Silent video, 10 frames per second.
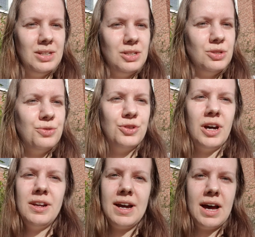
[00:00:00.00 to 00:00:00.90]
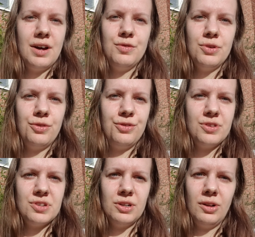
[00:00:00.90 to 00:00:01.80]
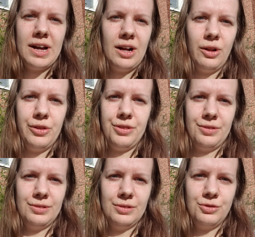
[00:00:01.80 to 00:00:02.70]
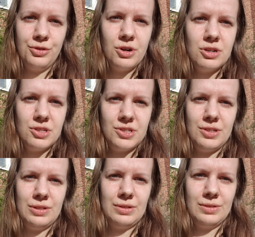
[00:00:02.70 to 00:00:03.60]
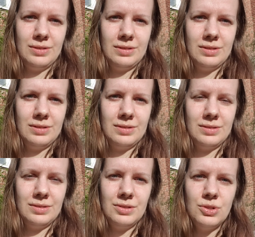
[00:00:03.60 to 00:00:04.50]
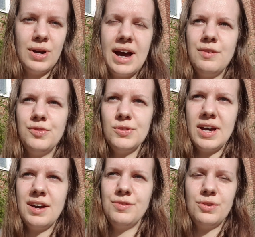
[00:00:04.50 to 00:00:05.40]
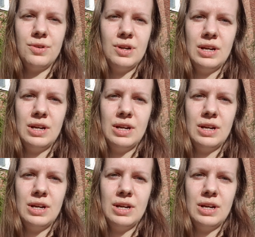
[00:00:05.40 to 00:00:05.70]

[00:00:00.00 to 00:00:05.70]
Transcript: you've got to have your physical health first. You have to have your